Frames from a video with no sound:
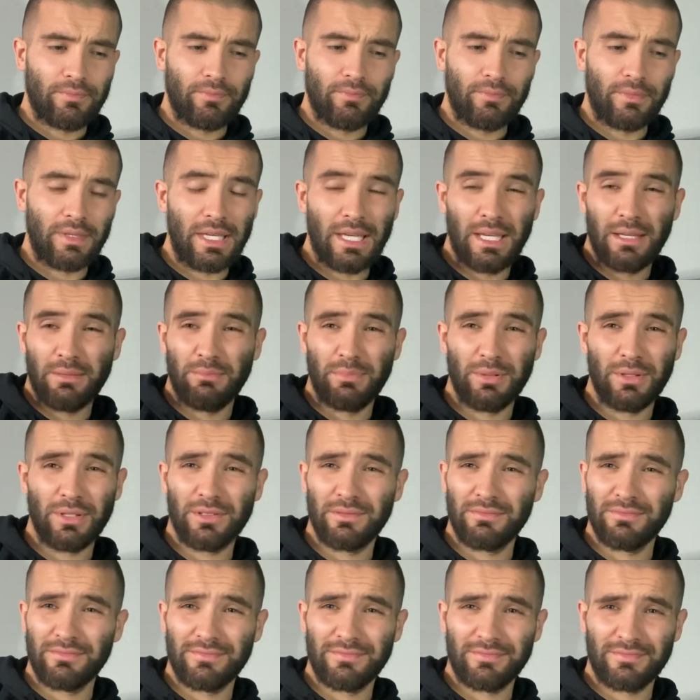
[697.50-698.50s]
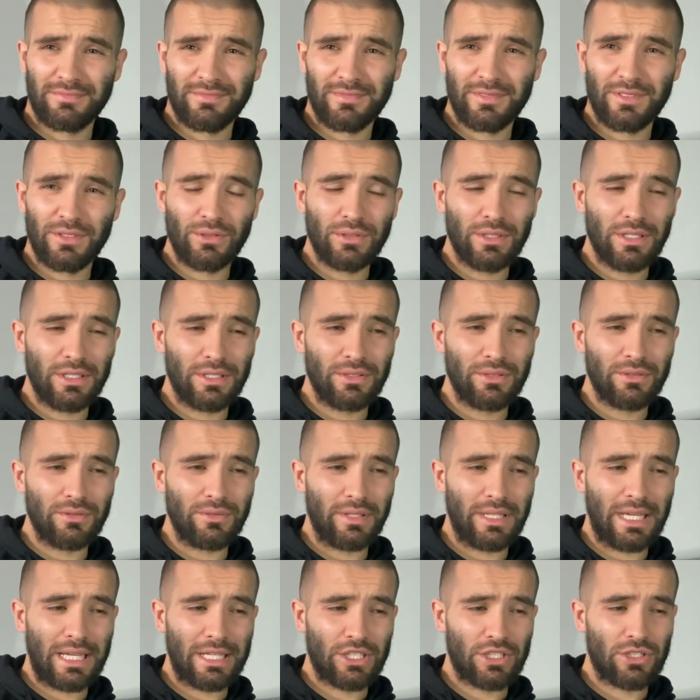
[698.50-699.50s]
yeah, but all in all,
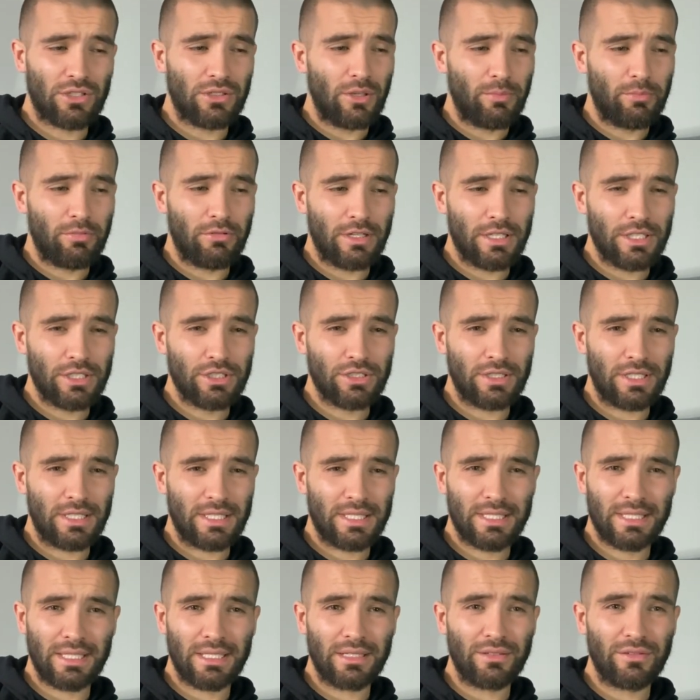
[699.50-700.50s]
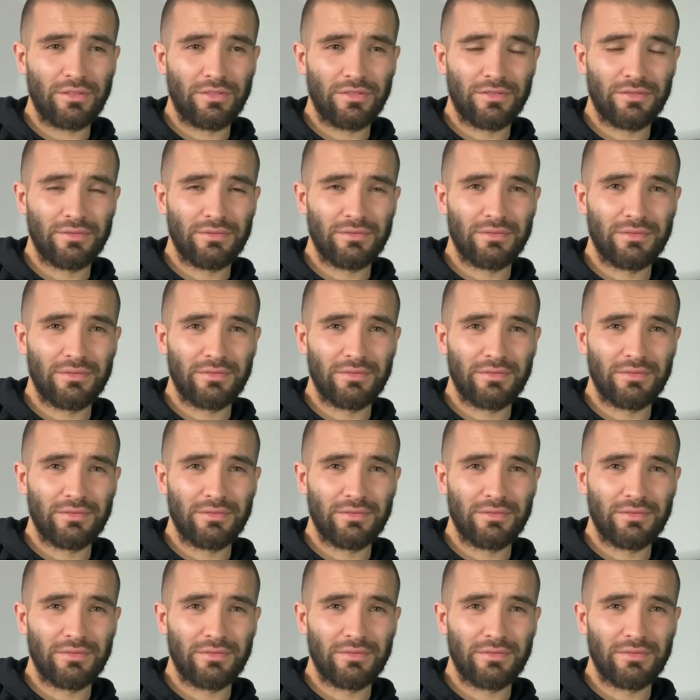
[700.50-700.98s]
the actual operation itself,